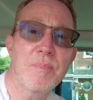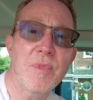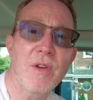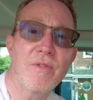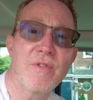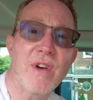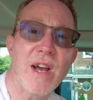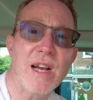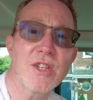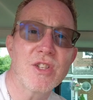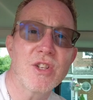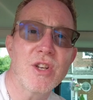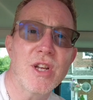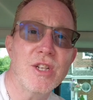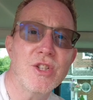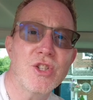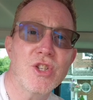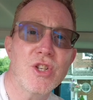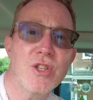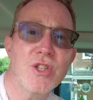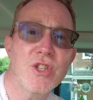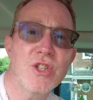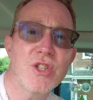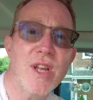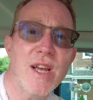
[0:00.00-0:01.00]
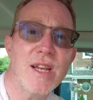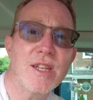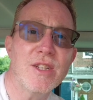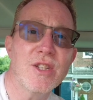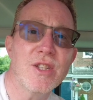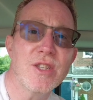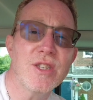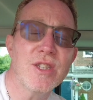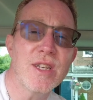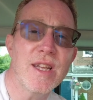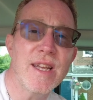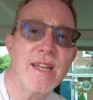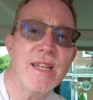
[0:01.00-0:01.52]
vaccination
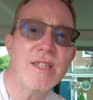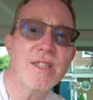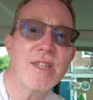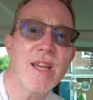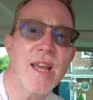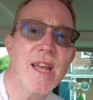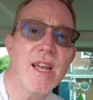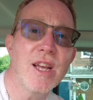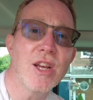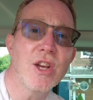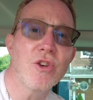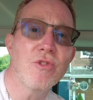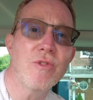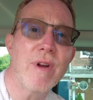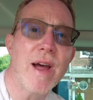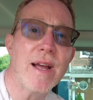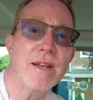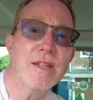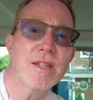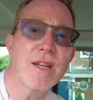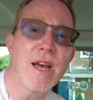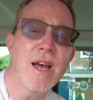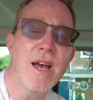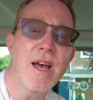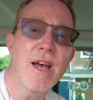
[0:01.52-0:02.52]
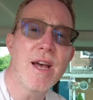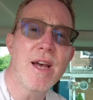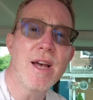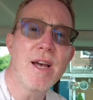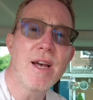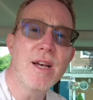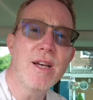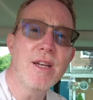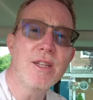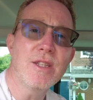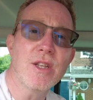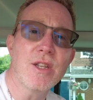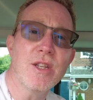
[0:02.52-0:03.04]
status is incorrect.
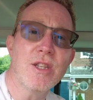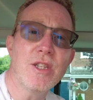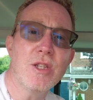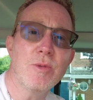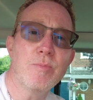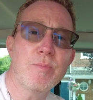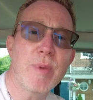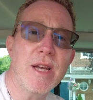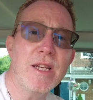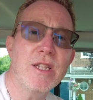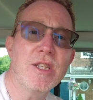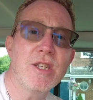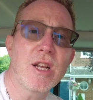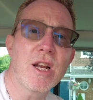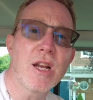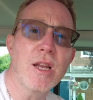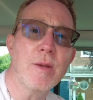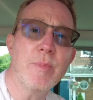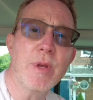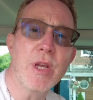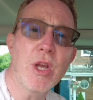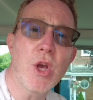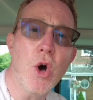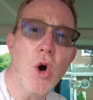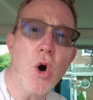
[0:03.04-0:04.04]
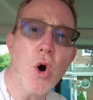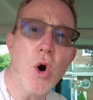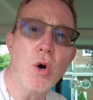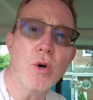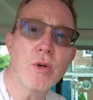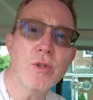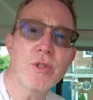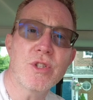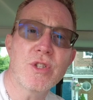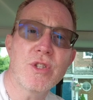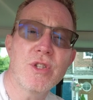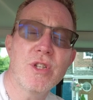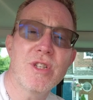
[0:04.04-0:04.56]
So this is basically
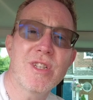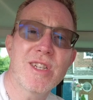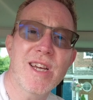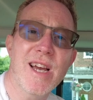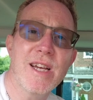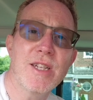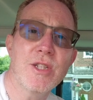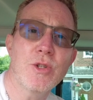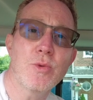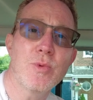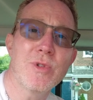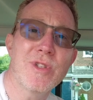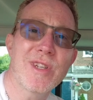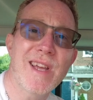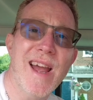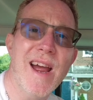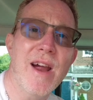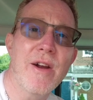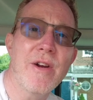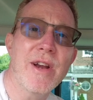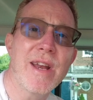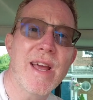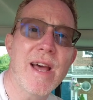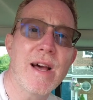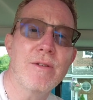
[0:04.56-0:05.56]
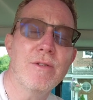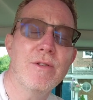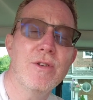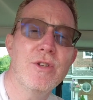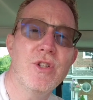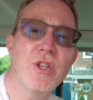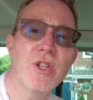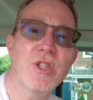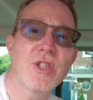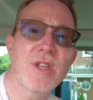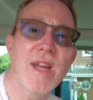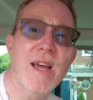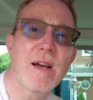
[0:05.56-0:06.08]
because the test was carried out
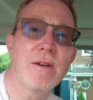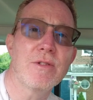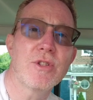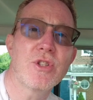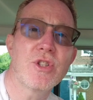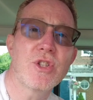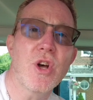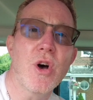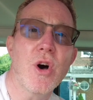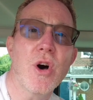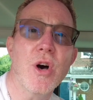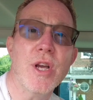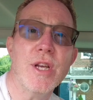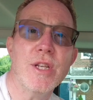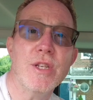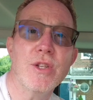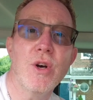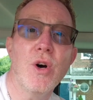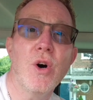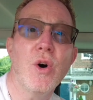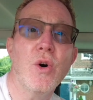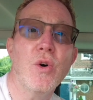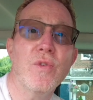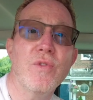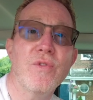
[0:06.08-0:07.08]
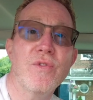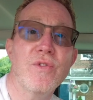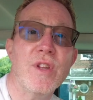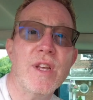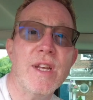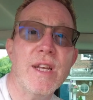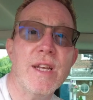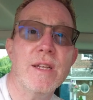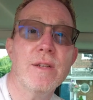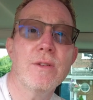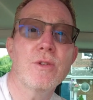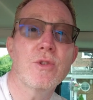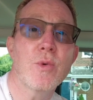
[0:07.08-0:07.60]
just outside of
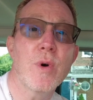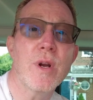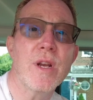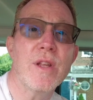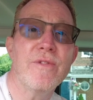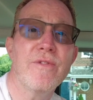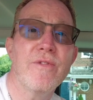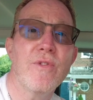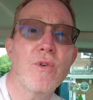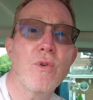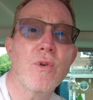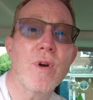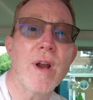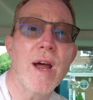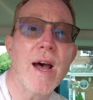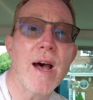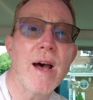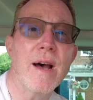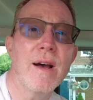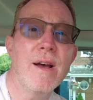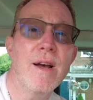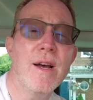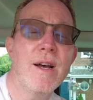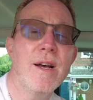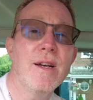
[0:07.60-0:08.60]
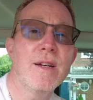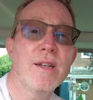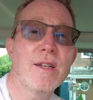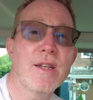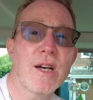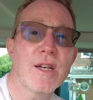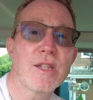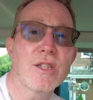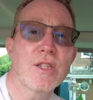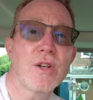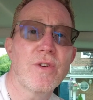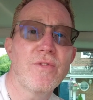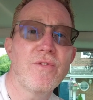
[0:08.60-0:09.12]
the twenty-four hour
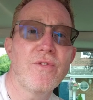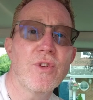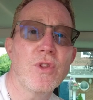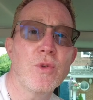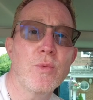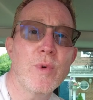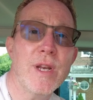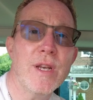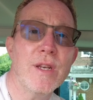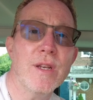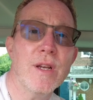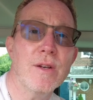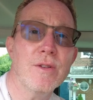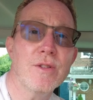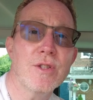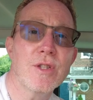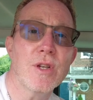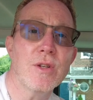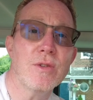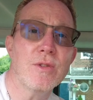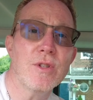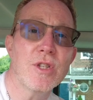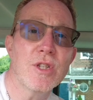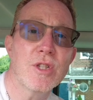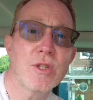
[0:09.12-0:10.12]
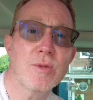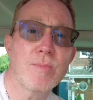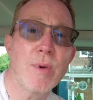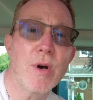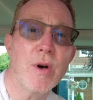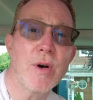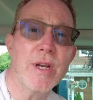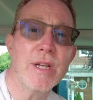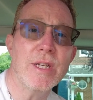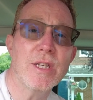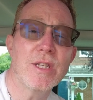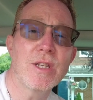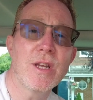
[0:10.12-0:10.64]
cutoff for the window. So
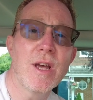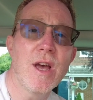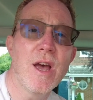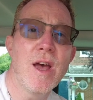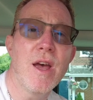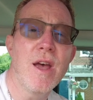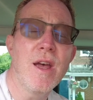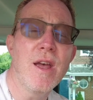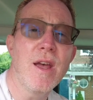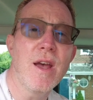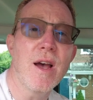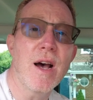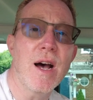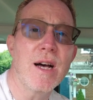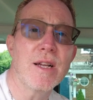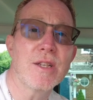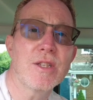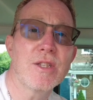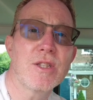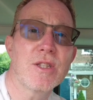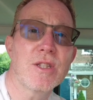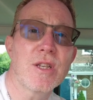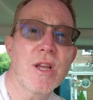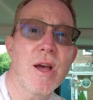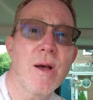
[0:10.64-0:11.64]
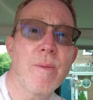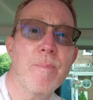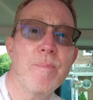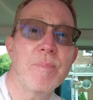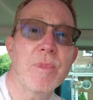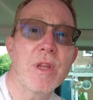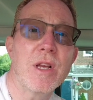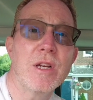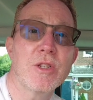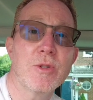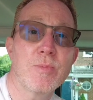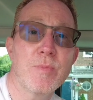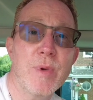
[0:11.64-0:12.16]
despite us
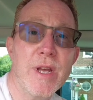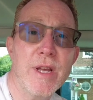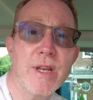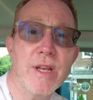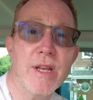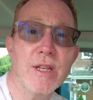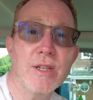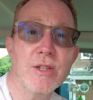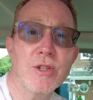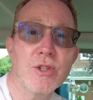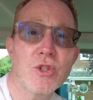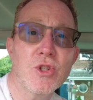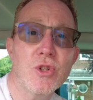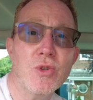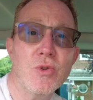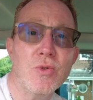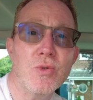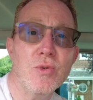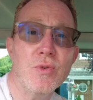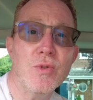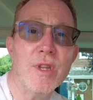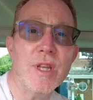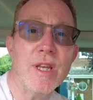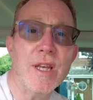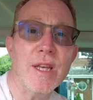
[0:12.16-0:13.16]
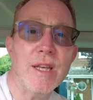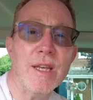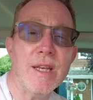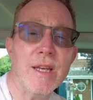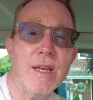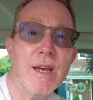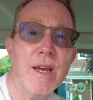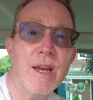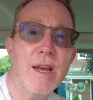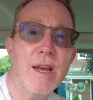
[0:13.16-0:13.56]
um, speaking to the